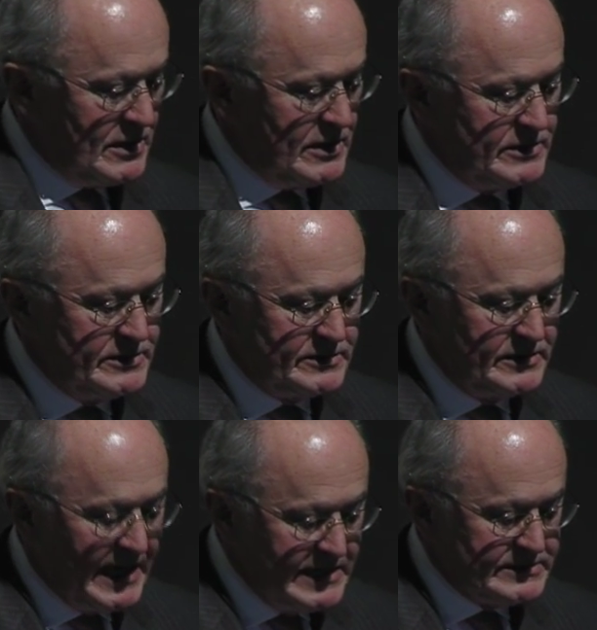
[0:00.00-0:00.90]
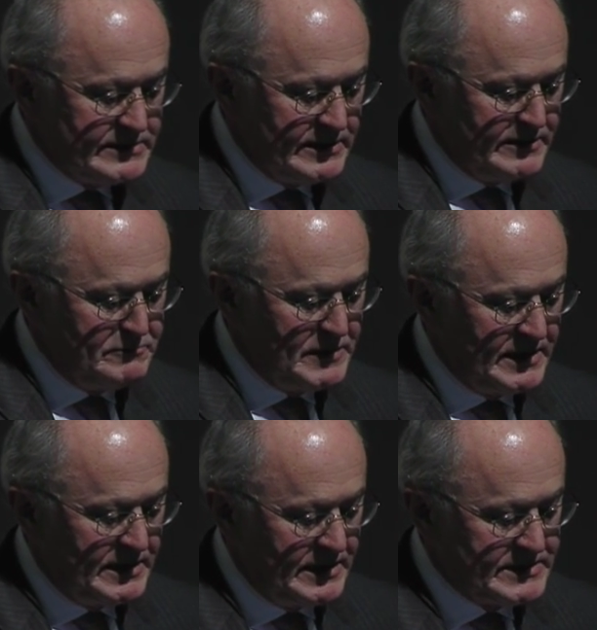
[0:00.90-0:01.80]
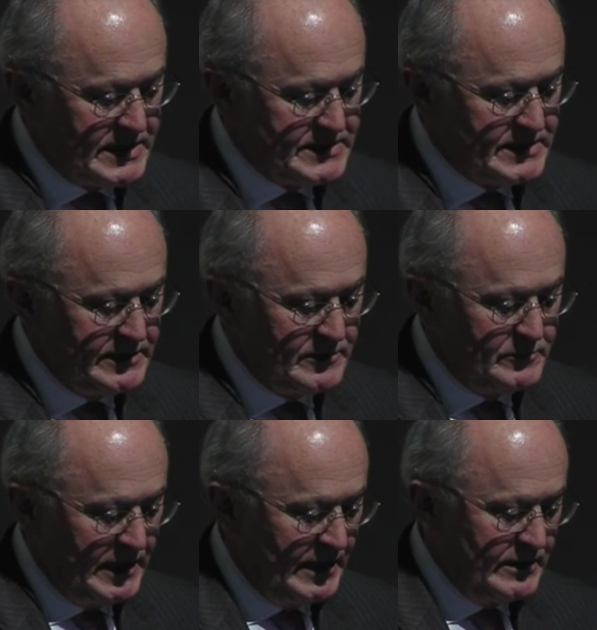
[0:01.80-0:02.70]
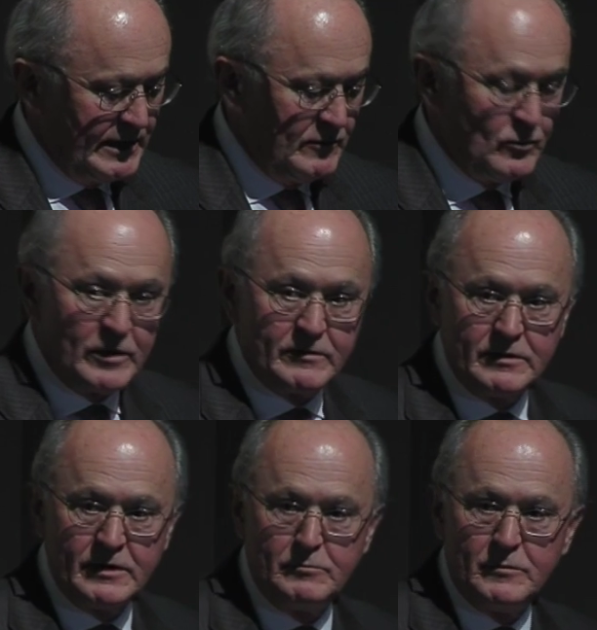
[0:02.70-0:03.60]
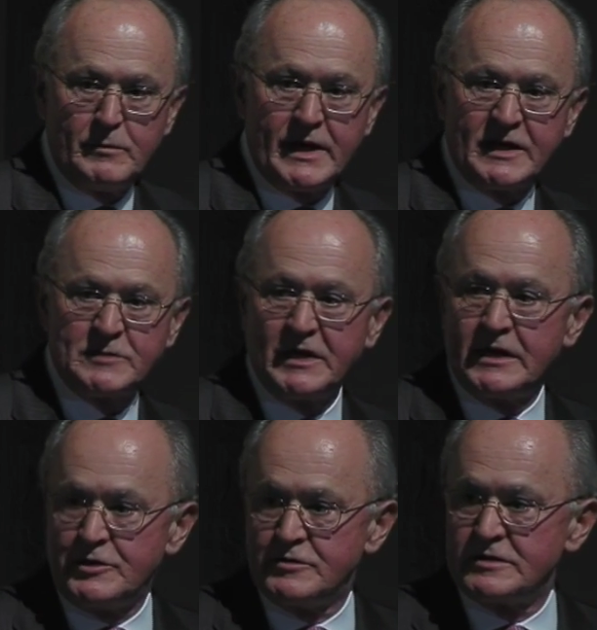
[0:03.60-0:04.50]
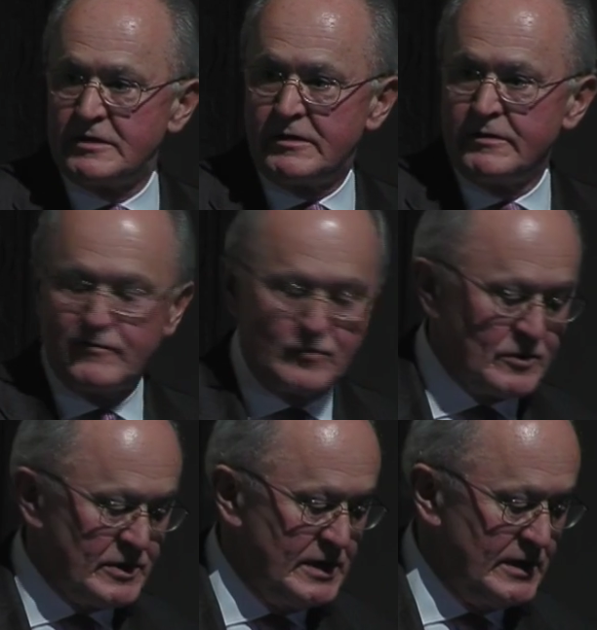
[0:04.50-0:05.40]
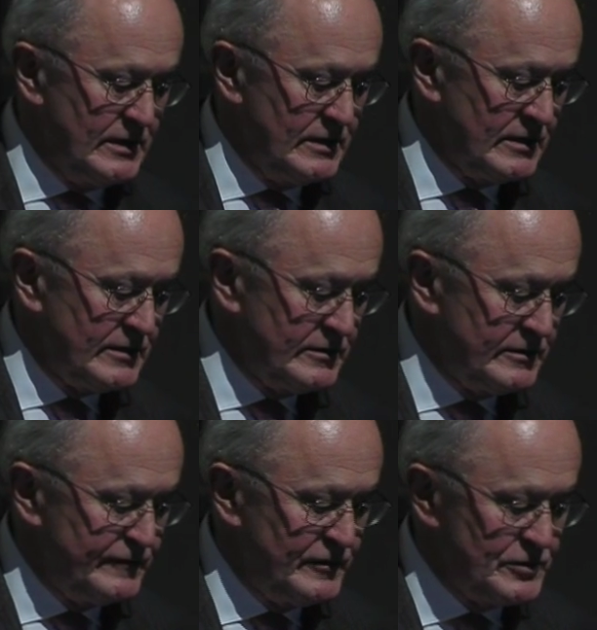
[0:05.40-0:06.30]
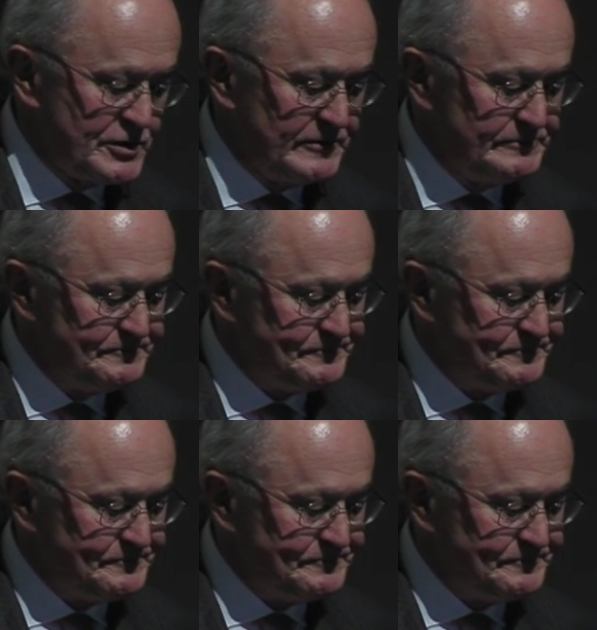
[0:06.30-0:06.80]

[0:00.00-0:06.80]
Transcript: are to date as I see them, and what my expectations are for the future.